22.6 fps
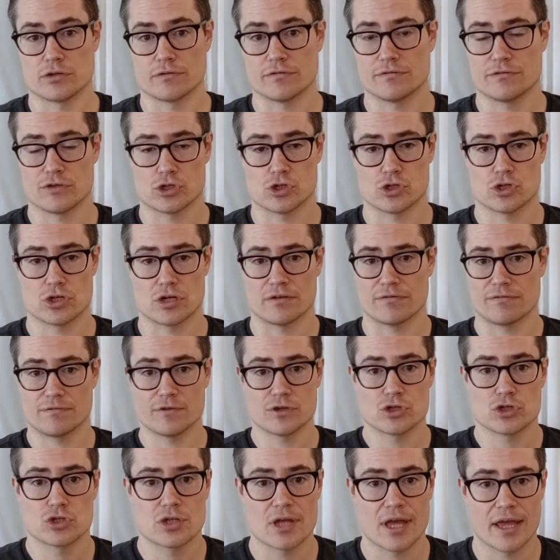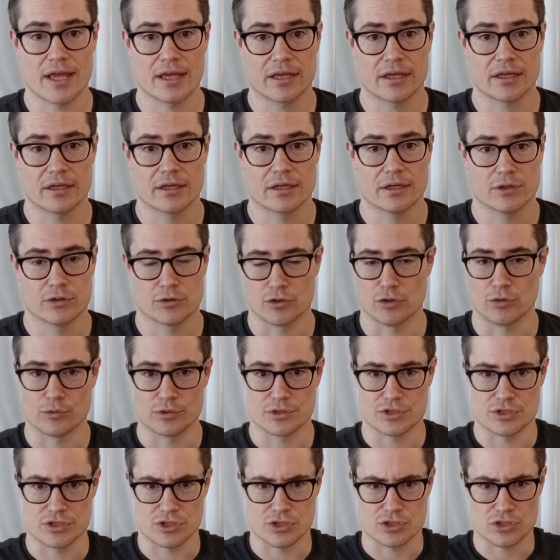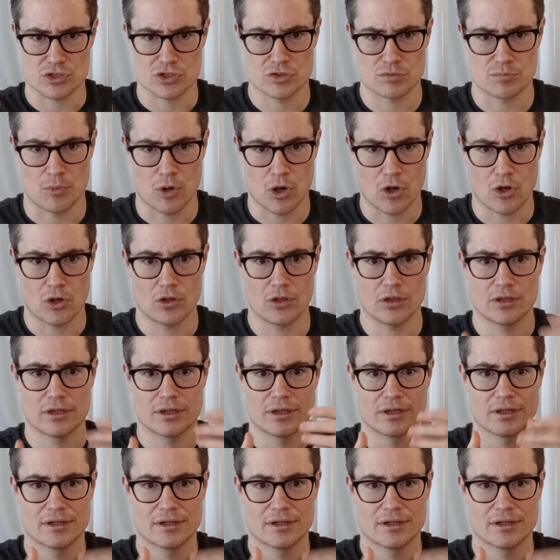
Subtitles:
of fish in a fish tank, which is a small,